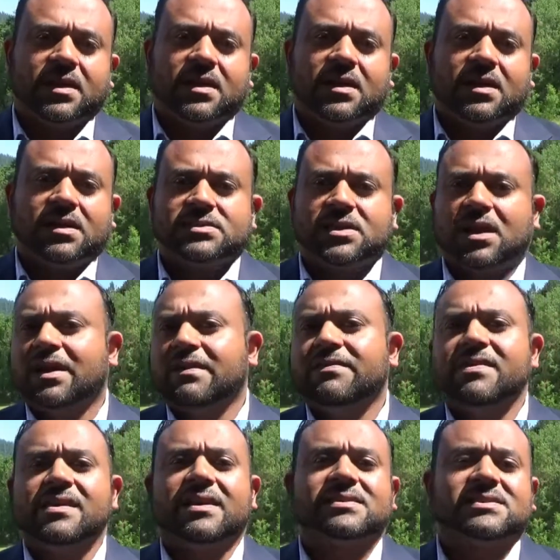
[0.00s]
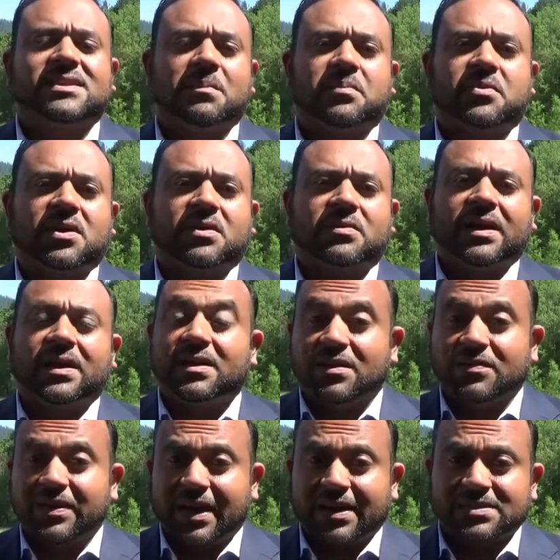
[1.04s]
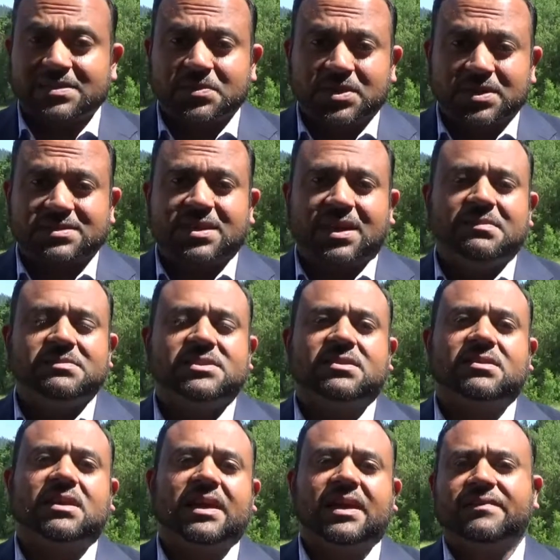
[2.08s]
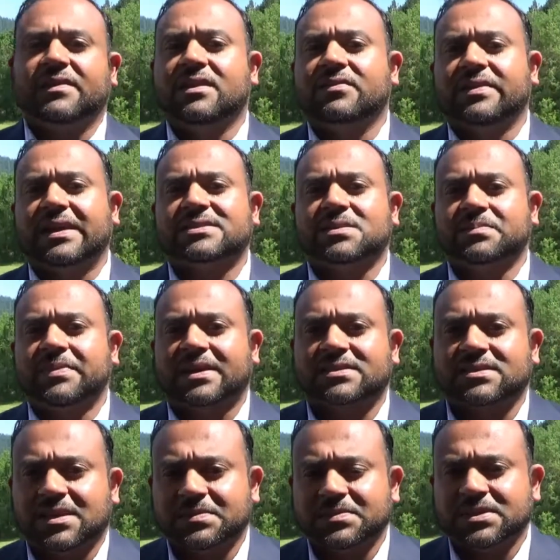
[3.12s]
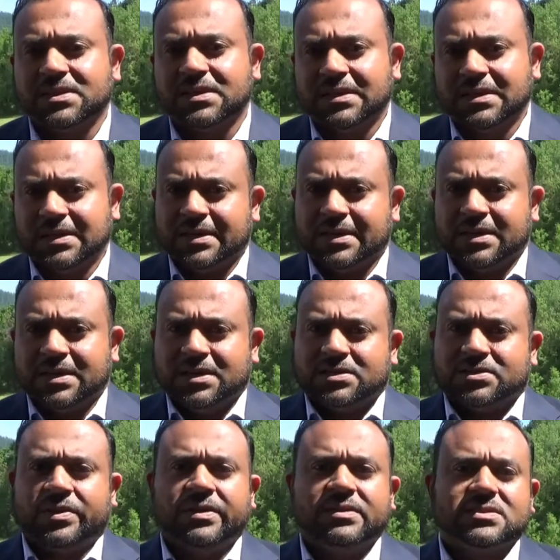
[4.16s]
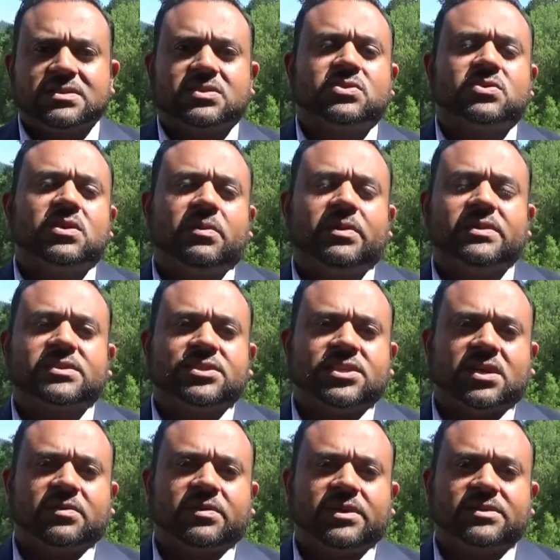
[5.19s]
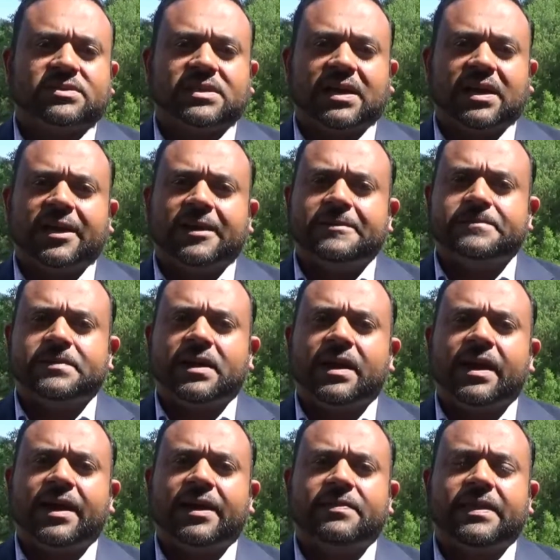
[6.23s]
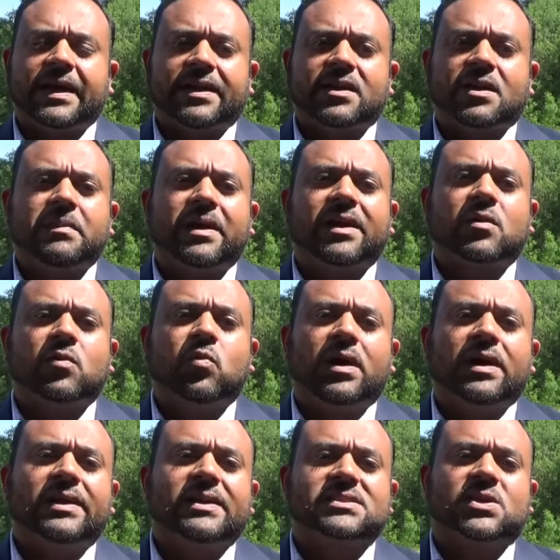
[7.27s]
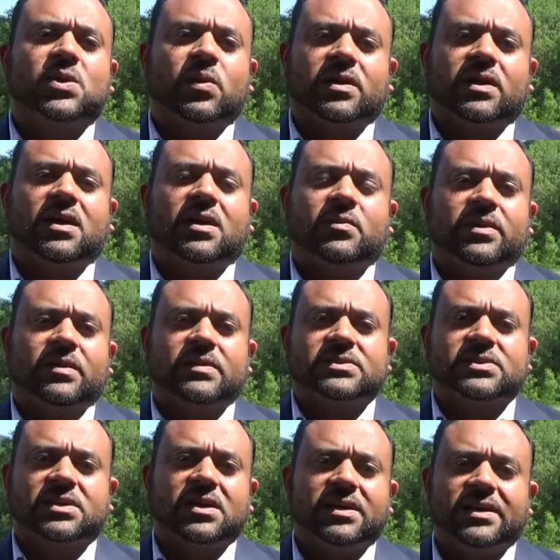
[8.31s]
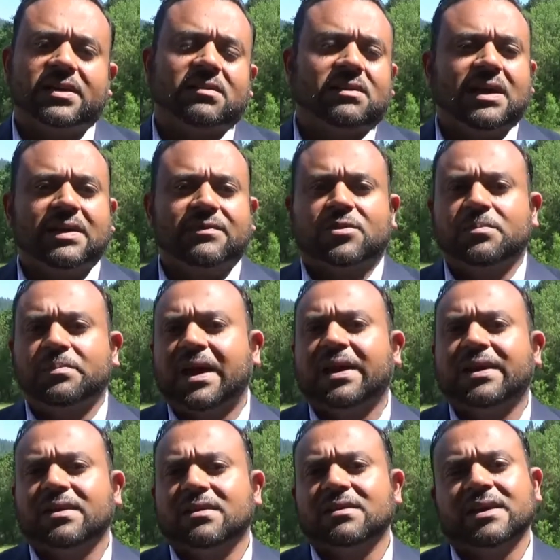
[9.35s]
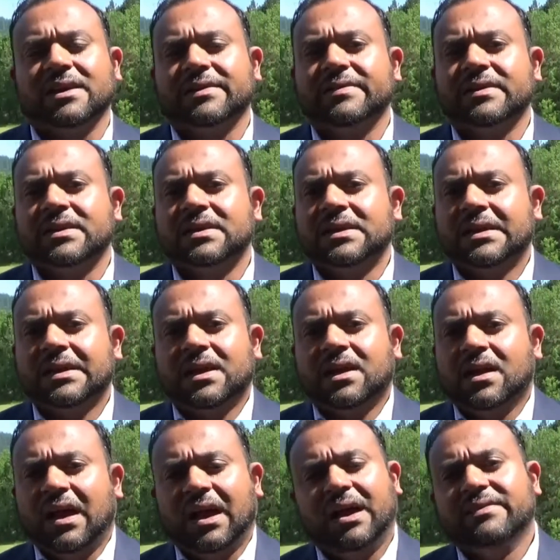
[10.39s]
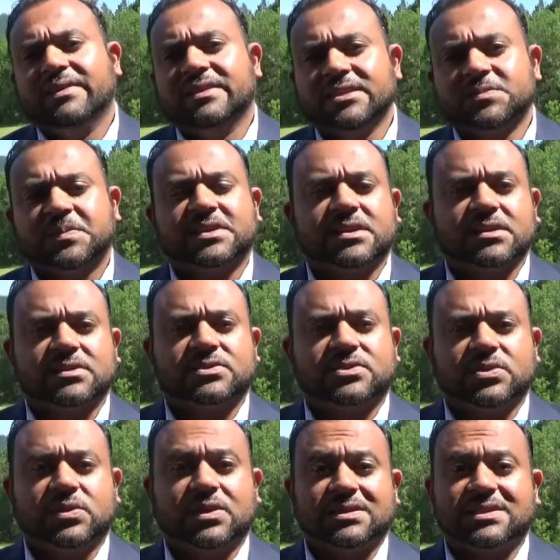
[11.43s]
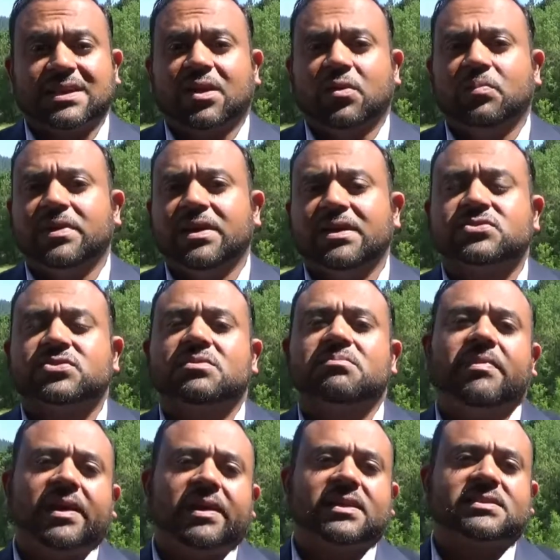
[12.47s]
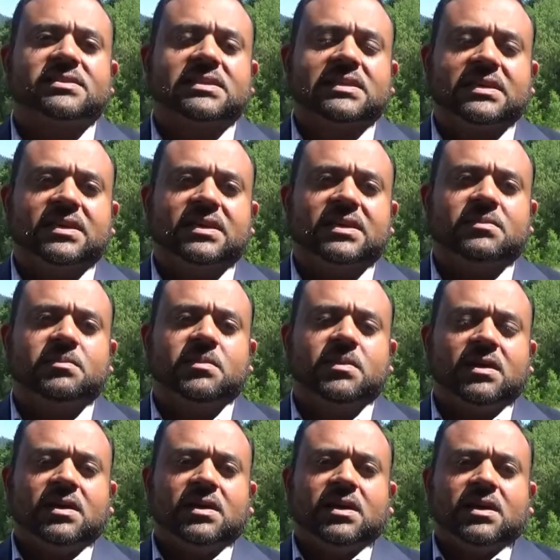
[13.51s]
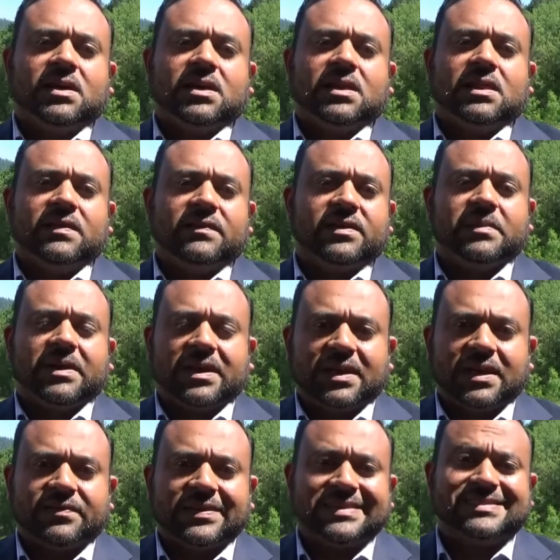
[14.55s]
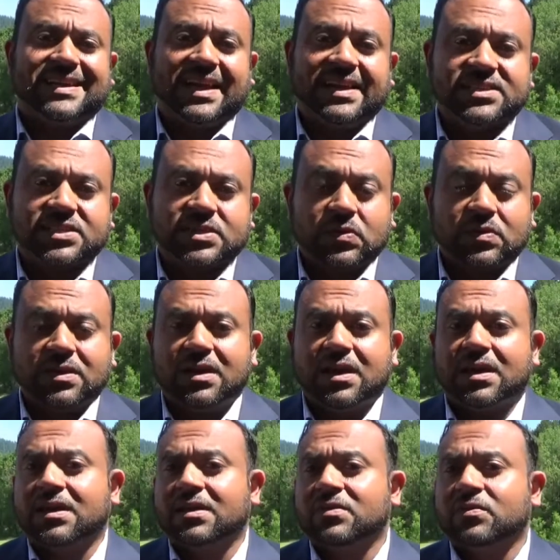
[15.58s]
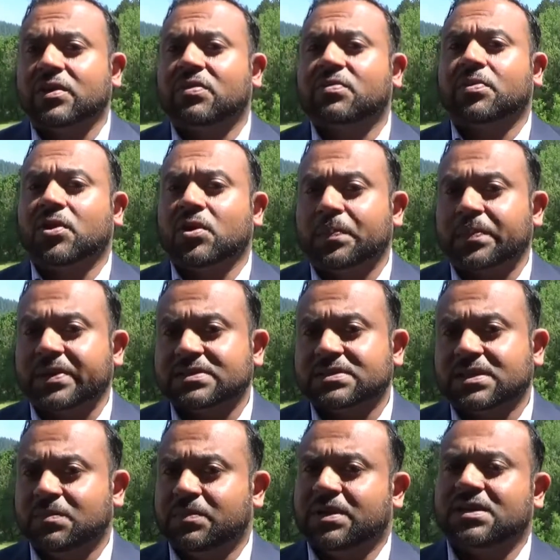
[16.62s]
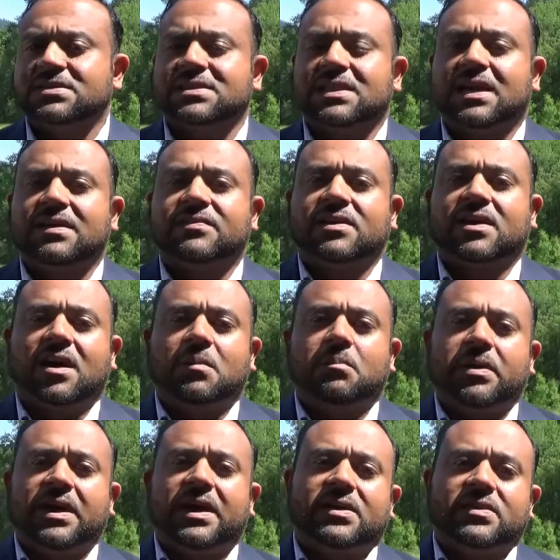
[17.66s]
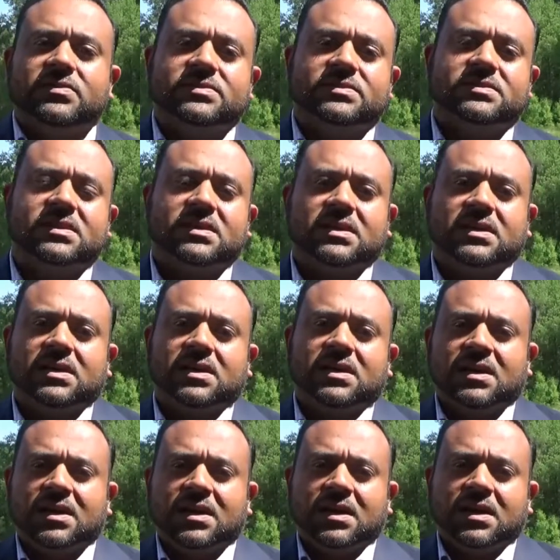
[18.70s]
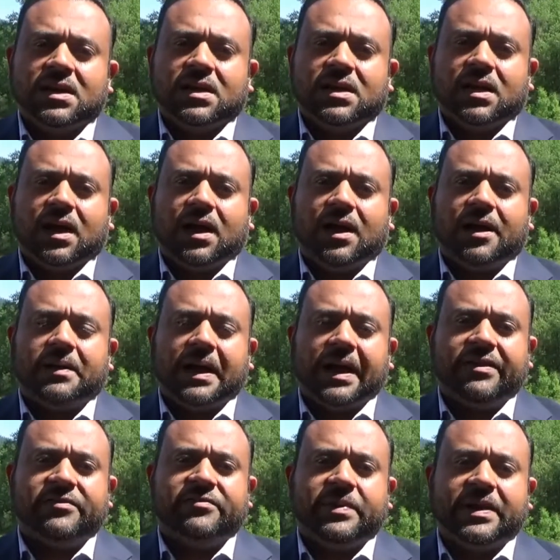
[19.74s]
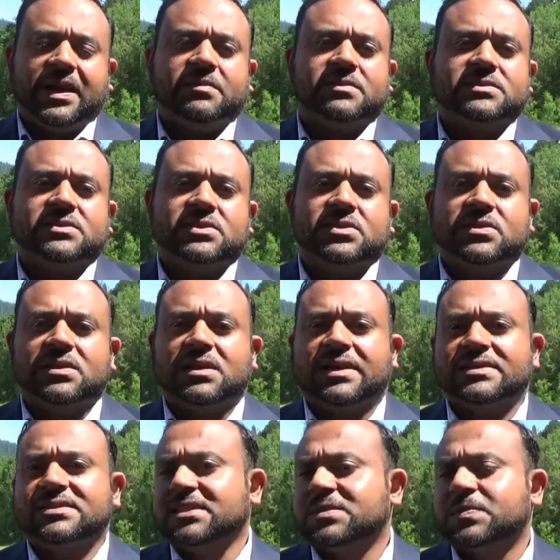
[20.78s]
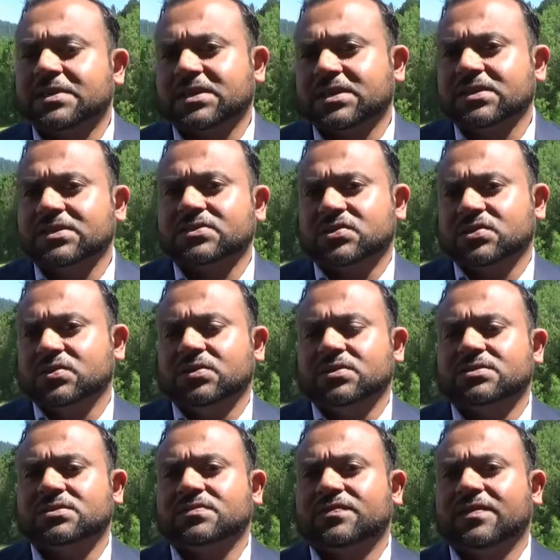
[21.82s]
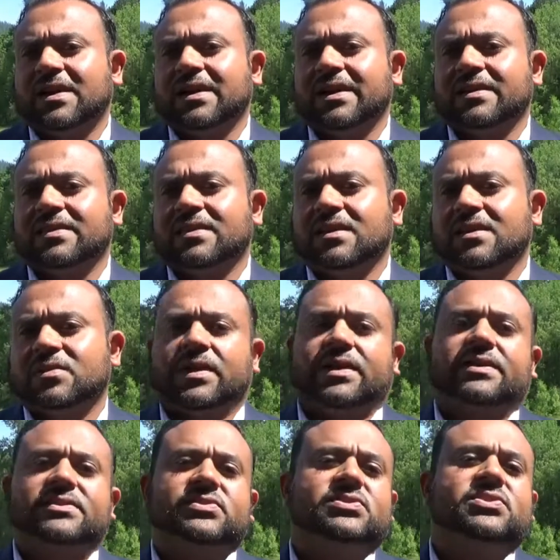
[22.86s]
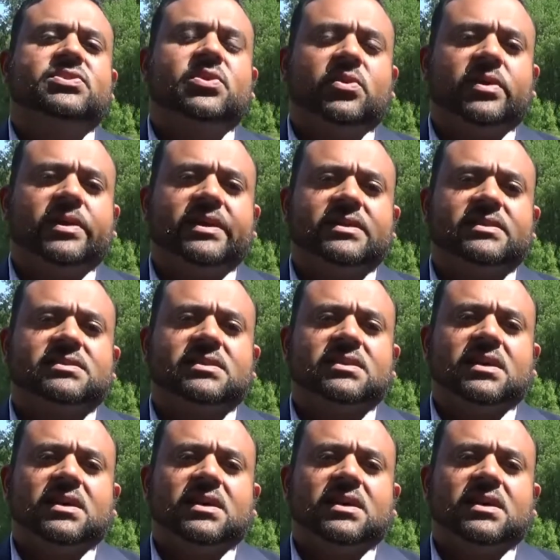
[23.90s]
Because everything is temporary, right? You've had some good times in your life and you've had some bad times. So here's a tool I wanted to share with you today that no matter what is going on, whether it's good in your life or bad in your life, having this particular tool helped me tremendously in living my life intentionally and with purpose. And because life compounds, I've been able to utilize this particular tool to find the greatest joys